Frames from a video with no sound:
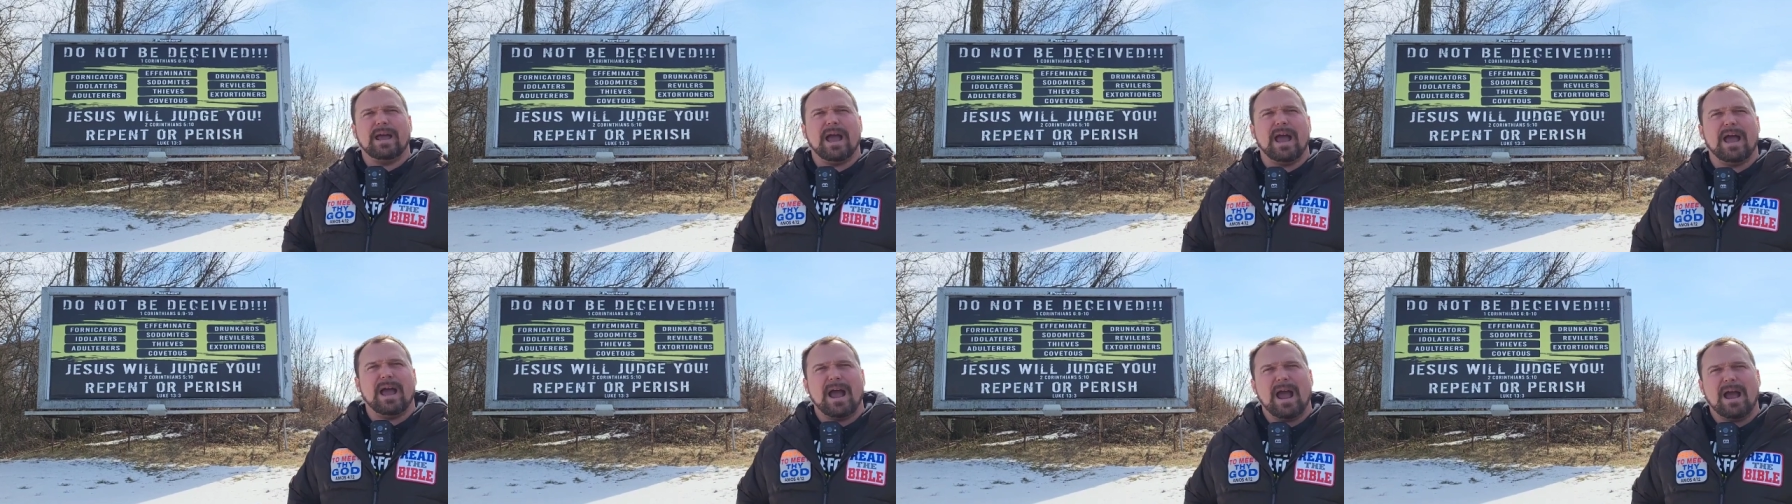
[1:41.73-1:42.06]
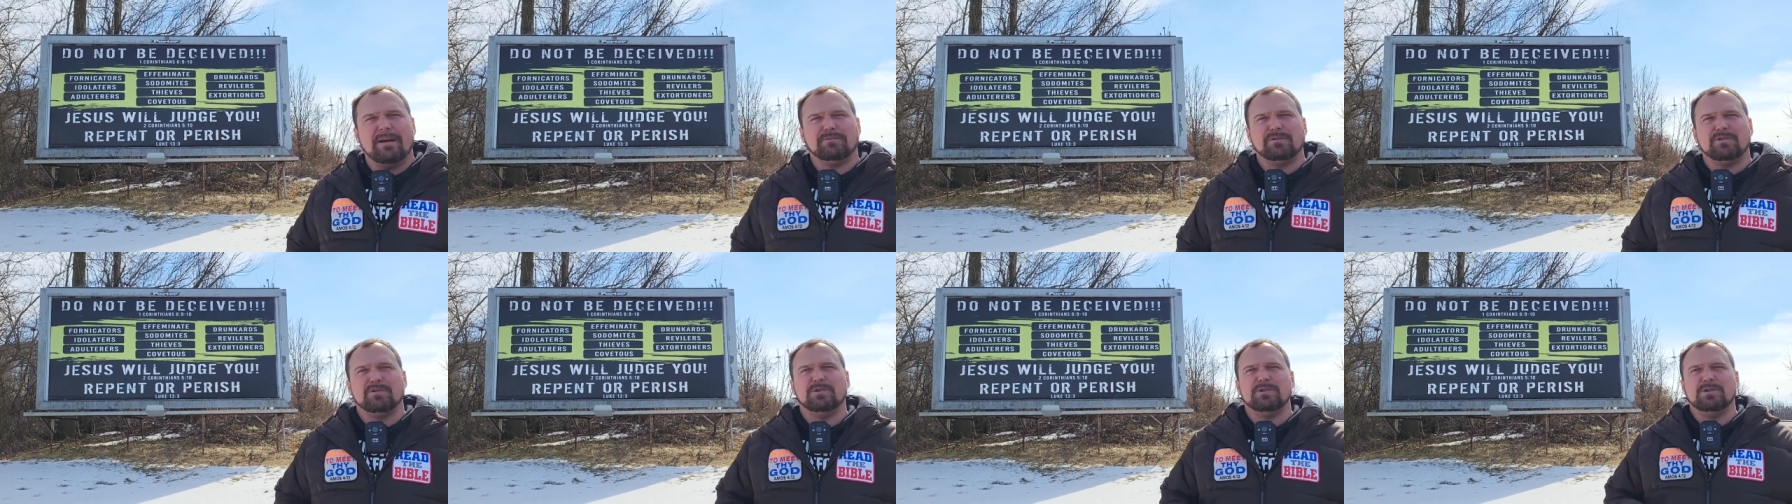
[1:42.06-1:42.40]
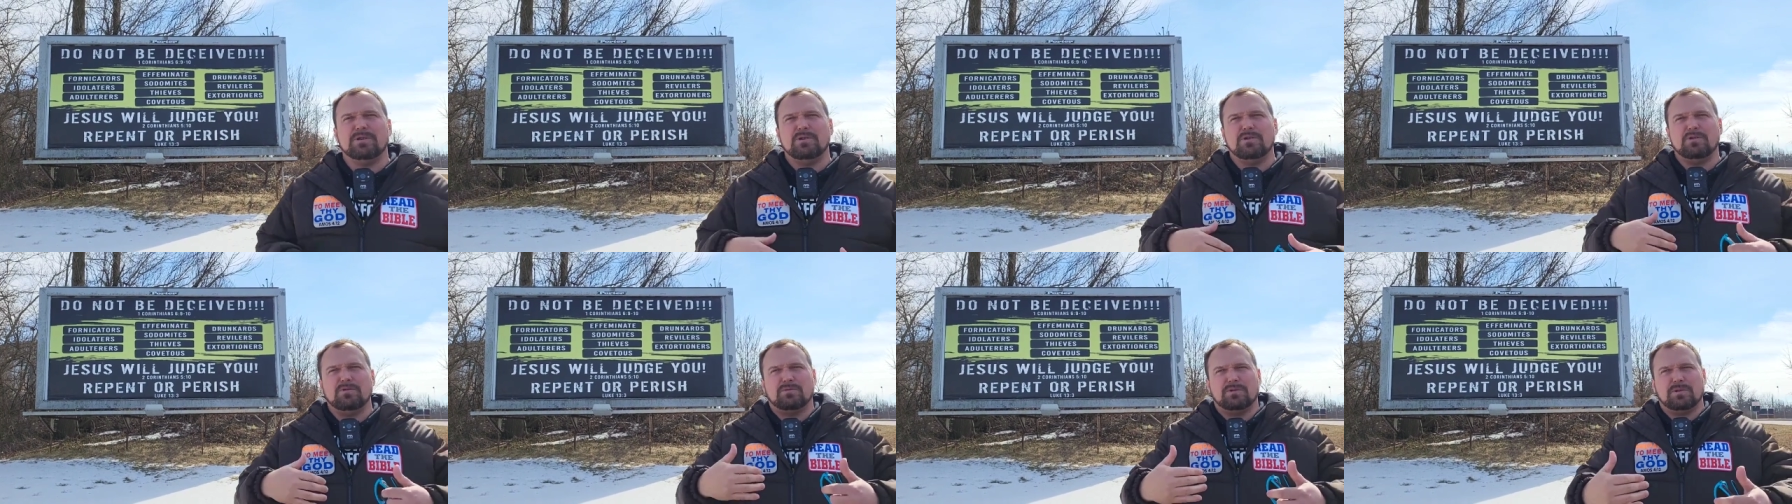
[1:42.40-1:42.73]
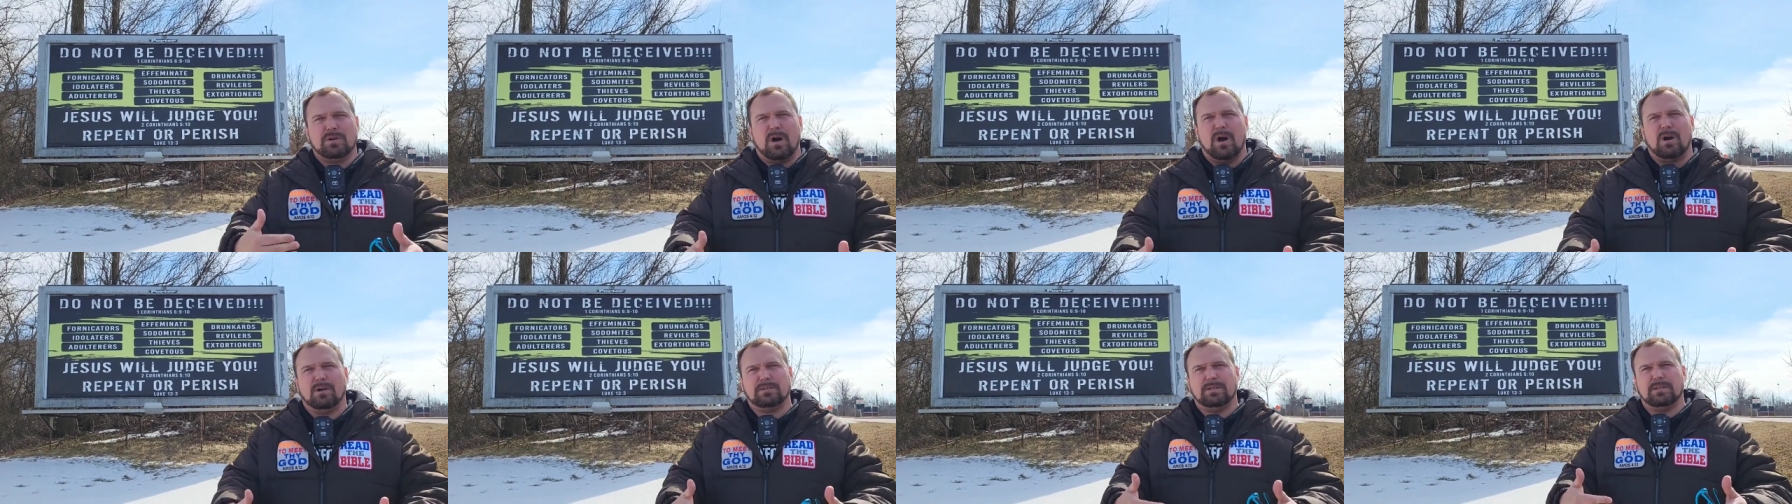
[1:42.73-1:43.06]
after you
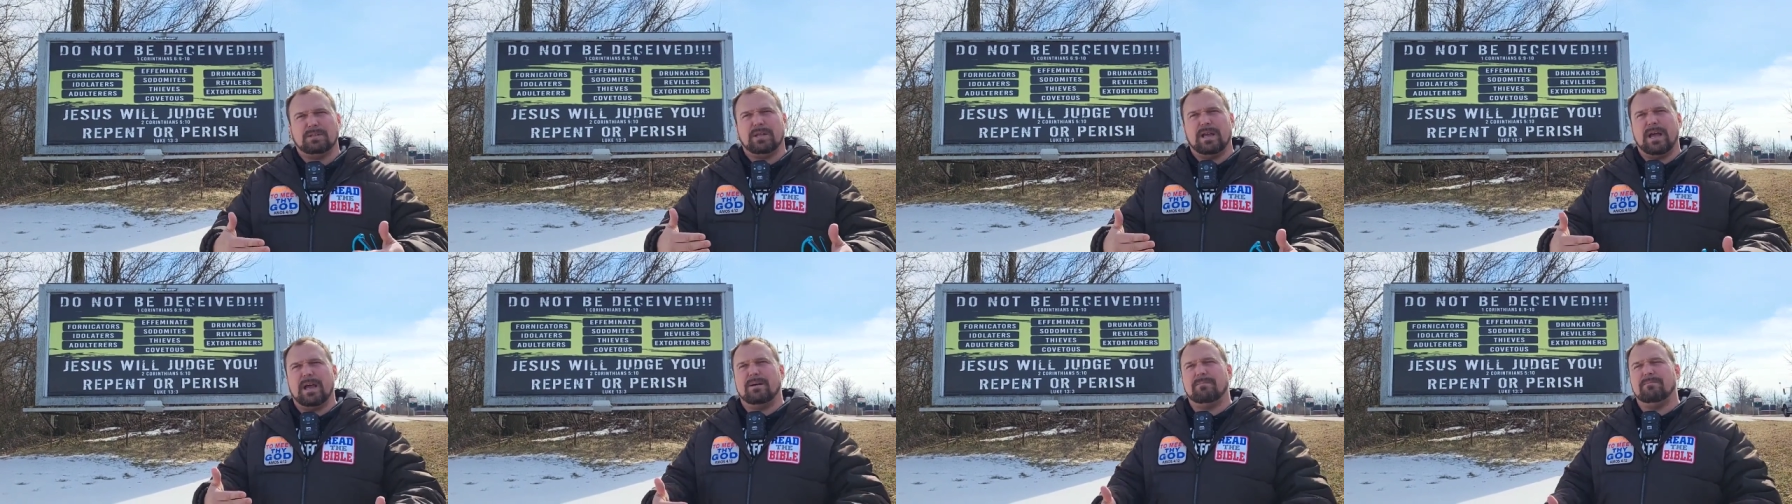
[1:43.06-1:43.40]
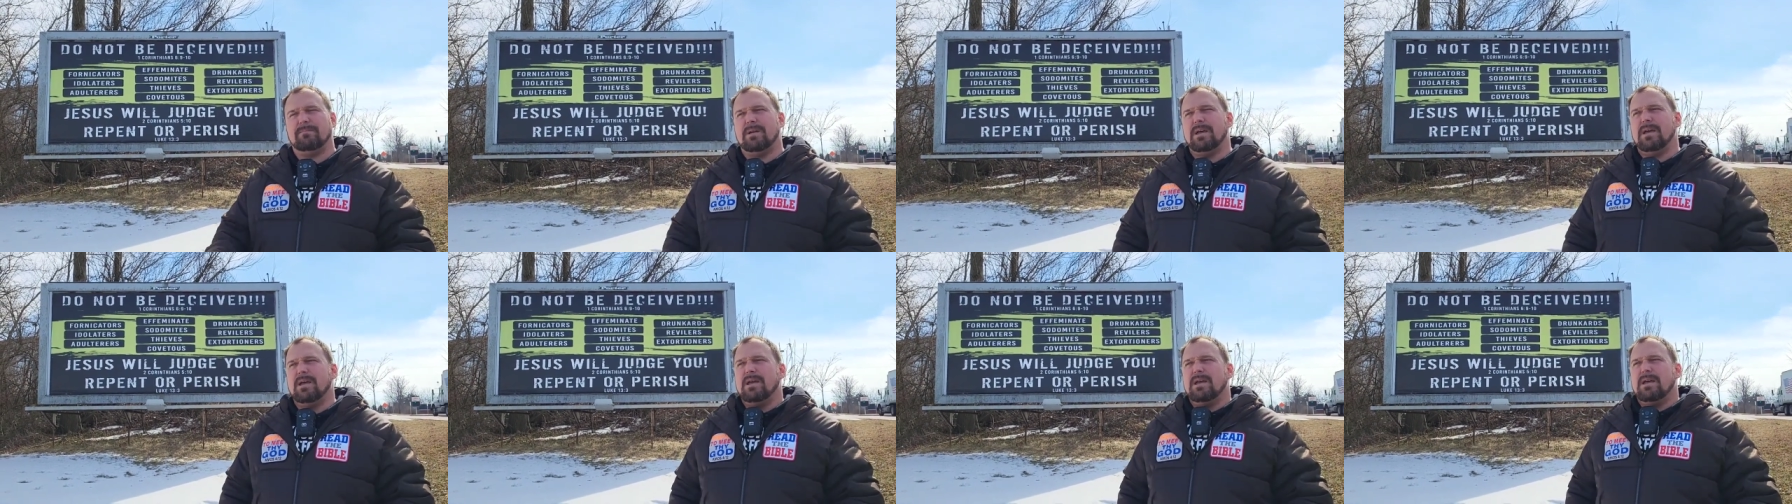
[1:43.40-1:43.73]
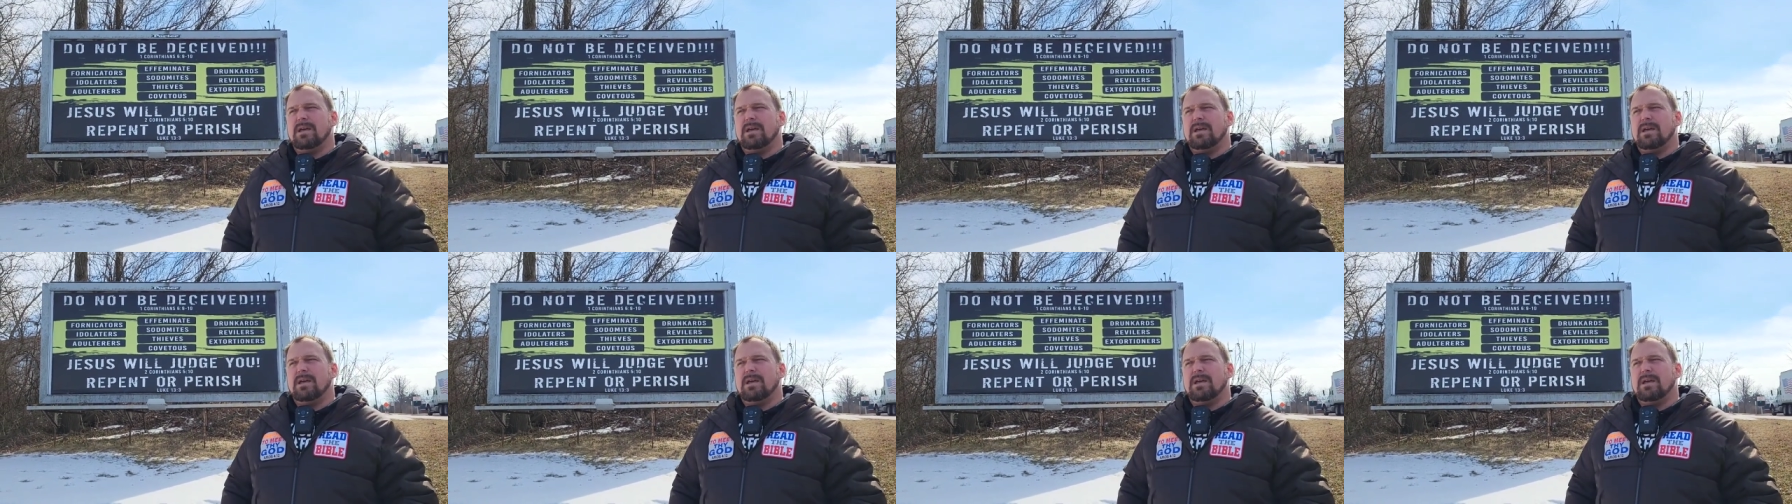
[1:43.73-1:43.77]
talk to them,